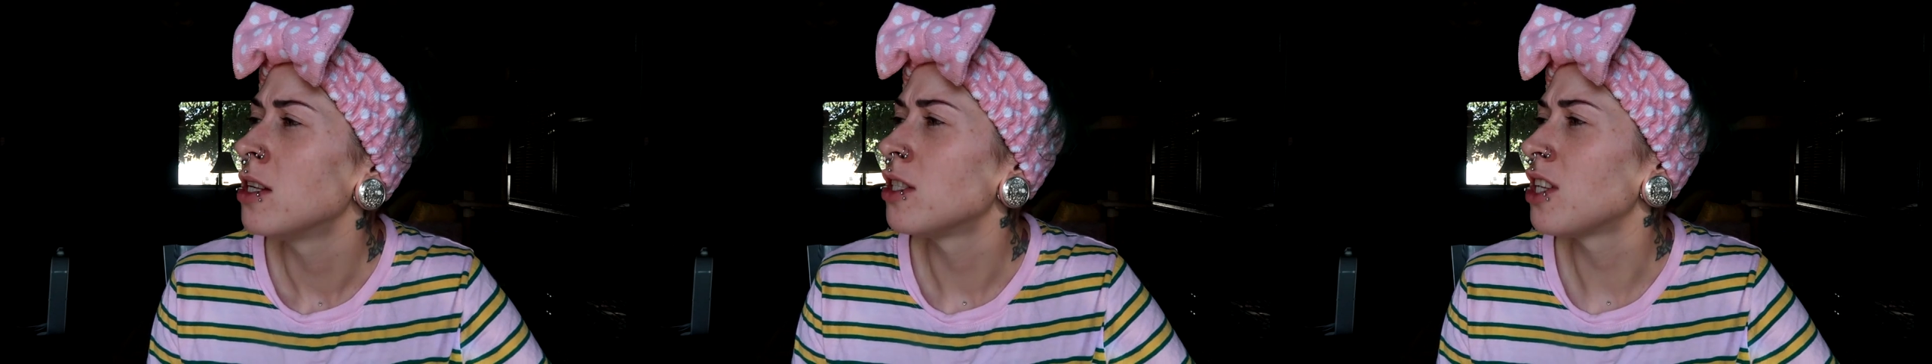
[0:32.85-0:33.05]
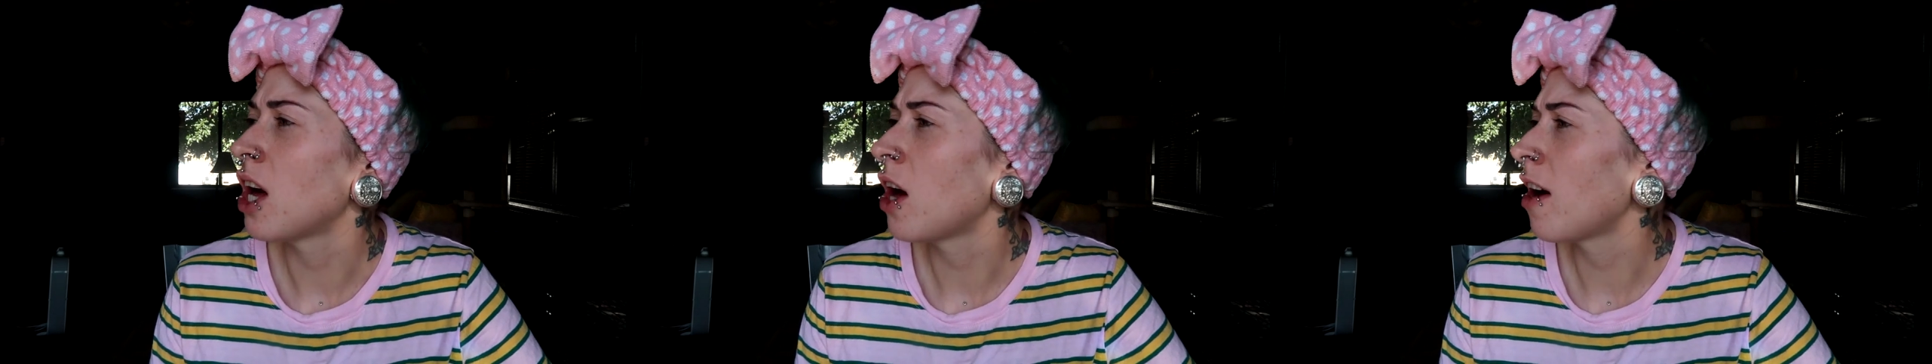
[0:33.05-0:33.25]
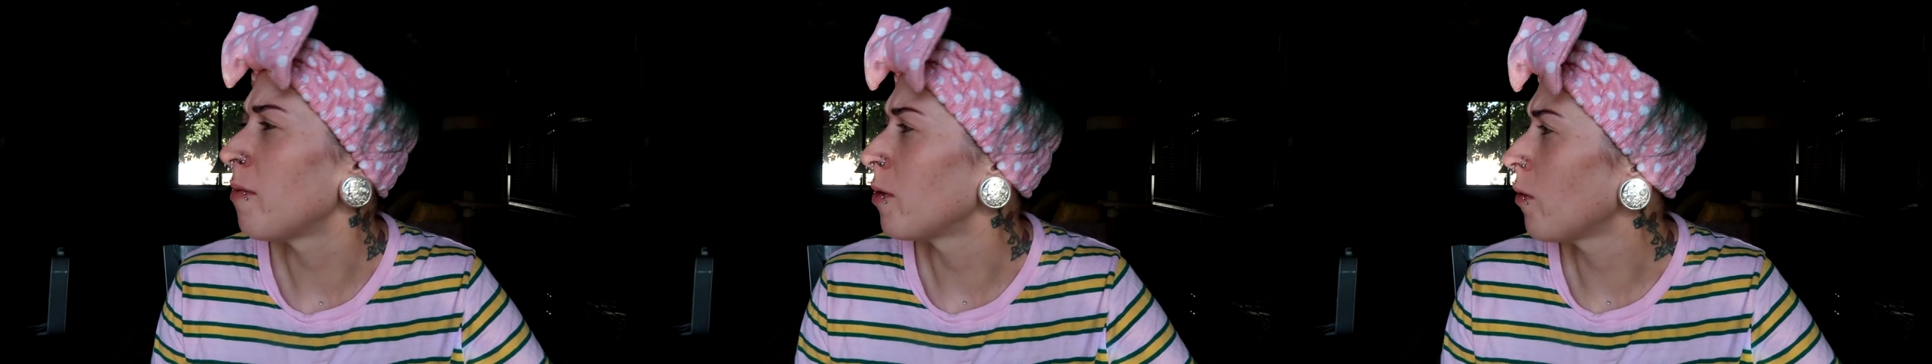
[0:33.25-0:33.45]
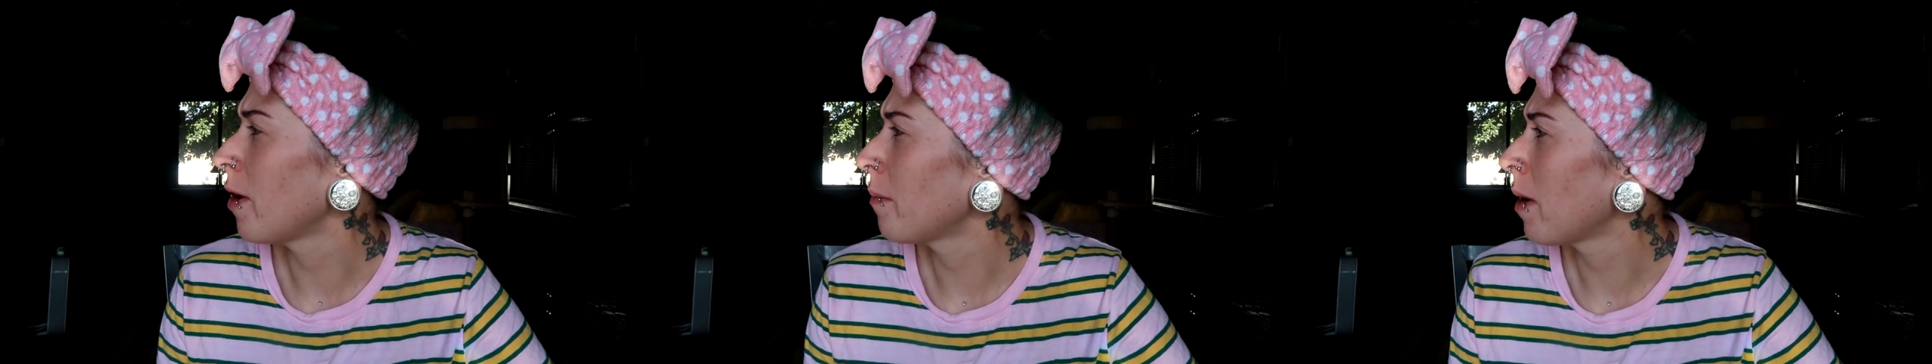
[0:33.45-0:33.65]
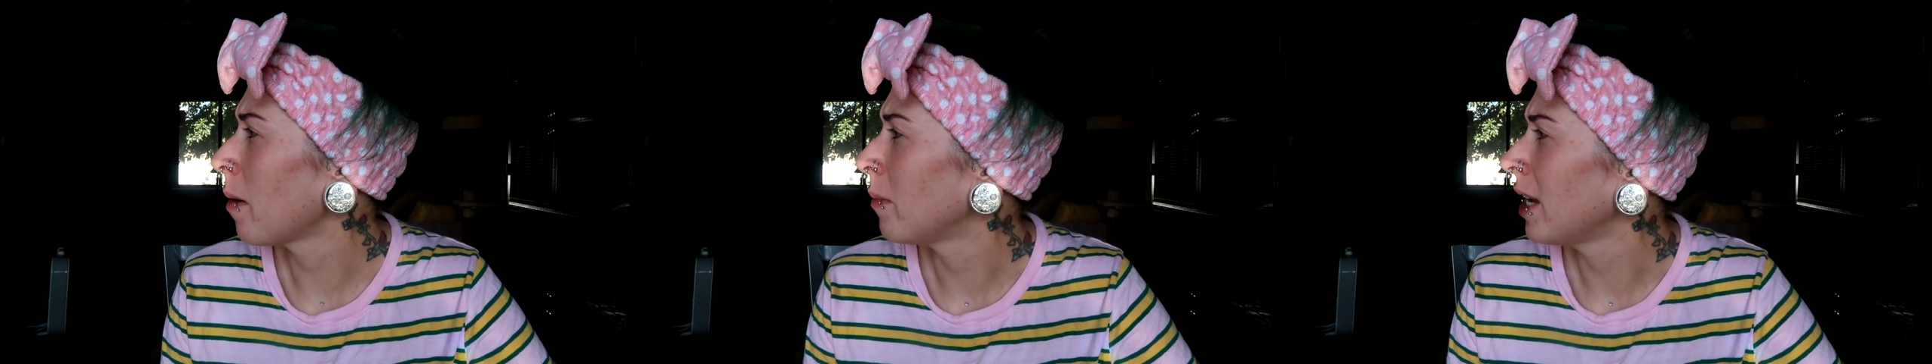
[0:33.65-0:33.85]
So I've been
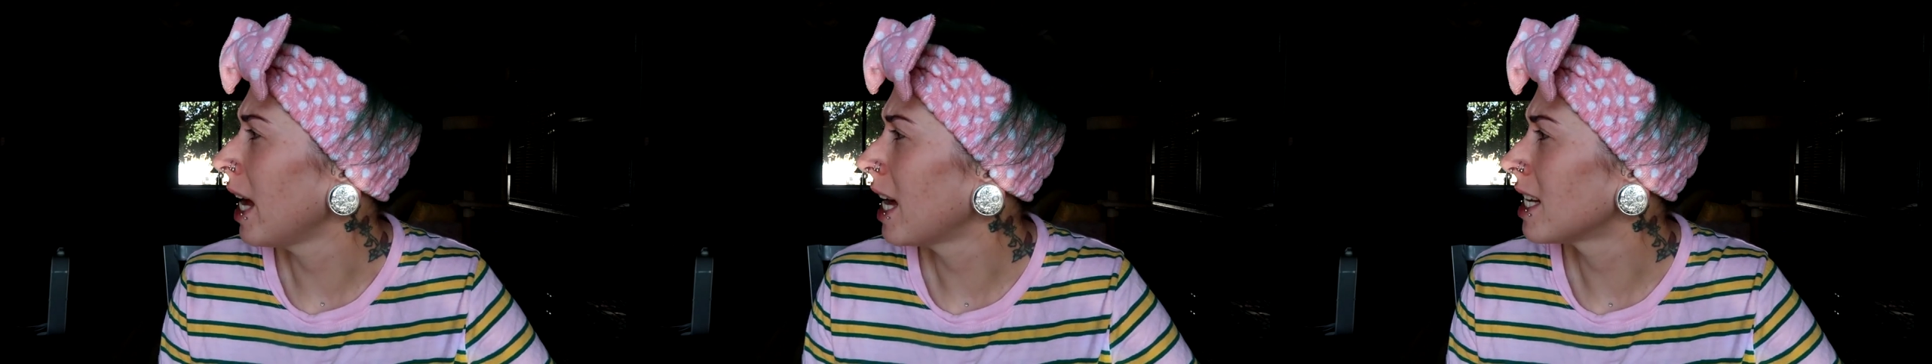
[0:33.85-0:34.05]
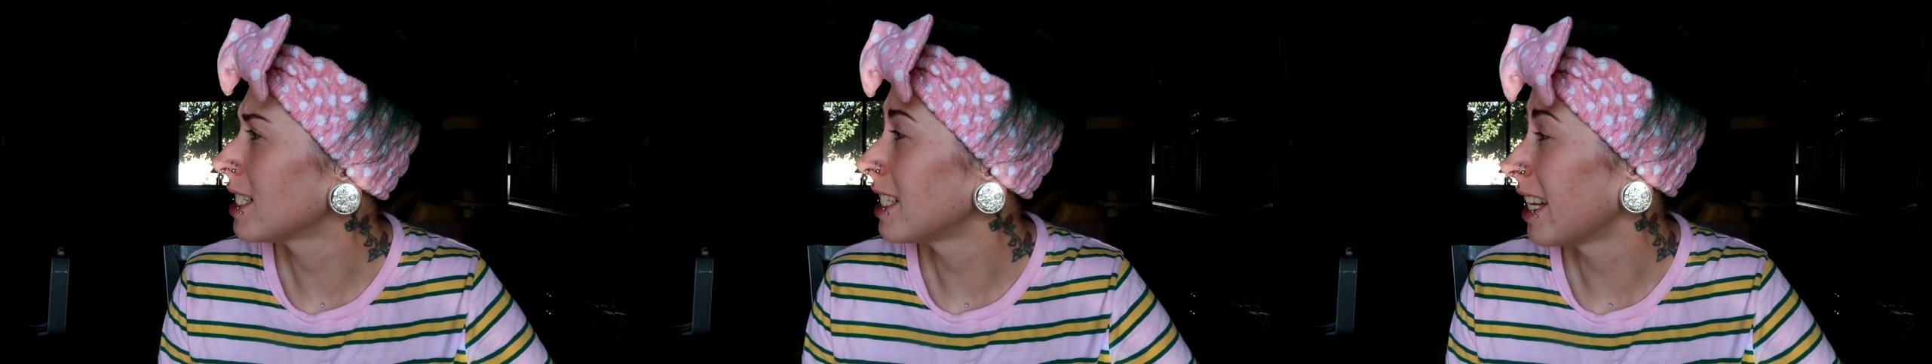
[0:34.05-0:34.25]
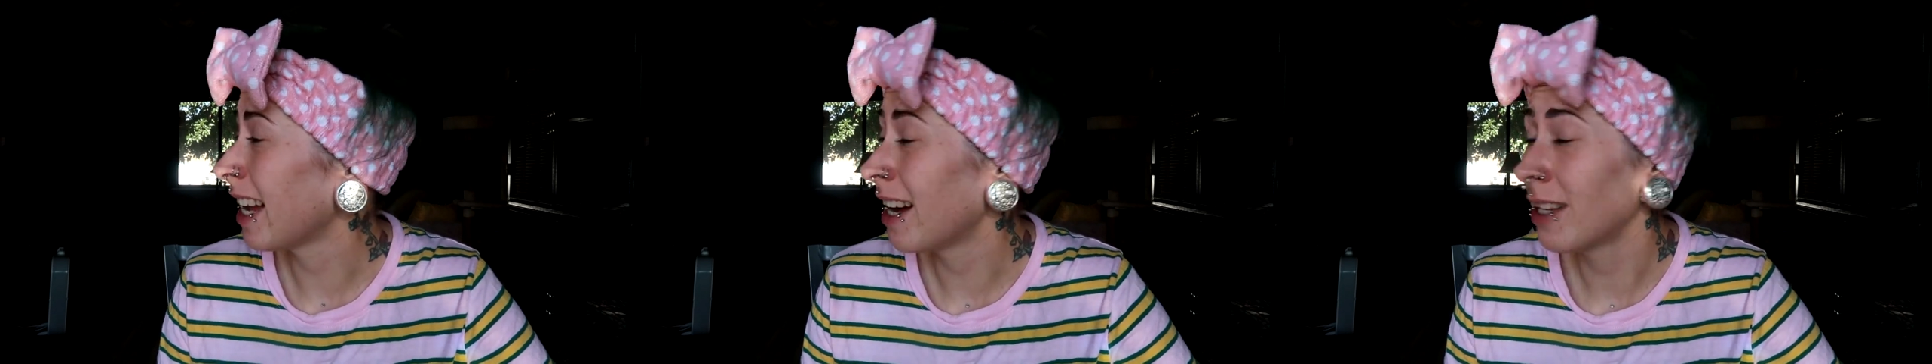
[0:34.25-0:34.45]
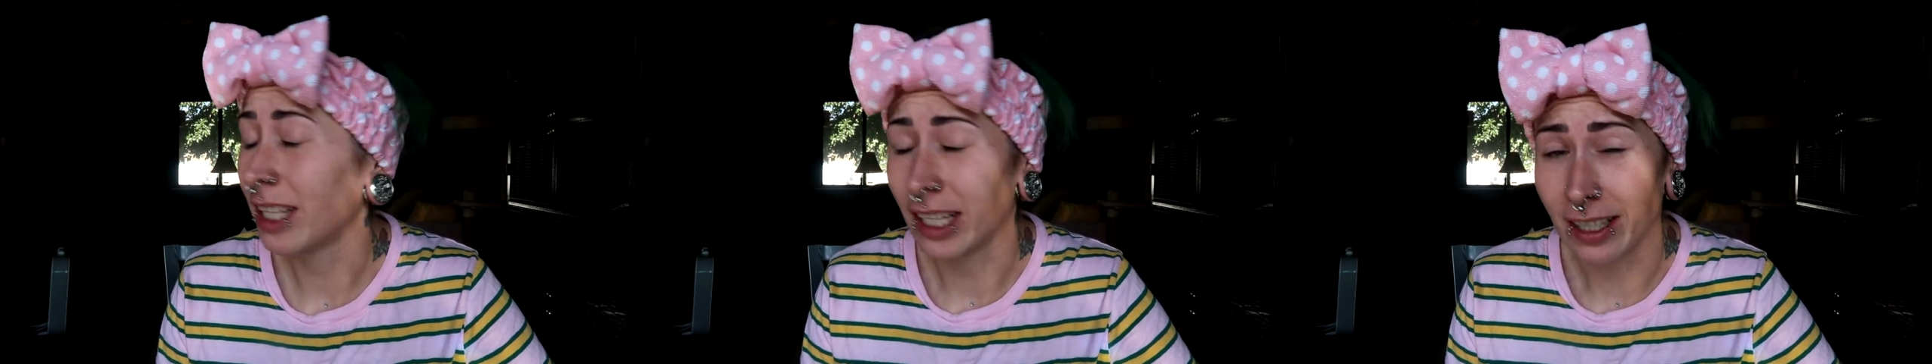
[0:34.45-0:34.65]
letting my bananas sit out.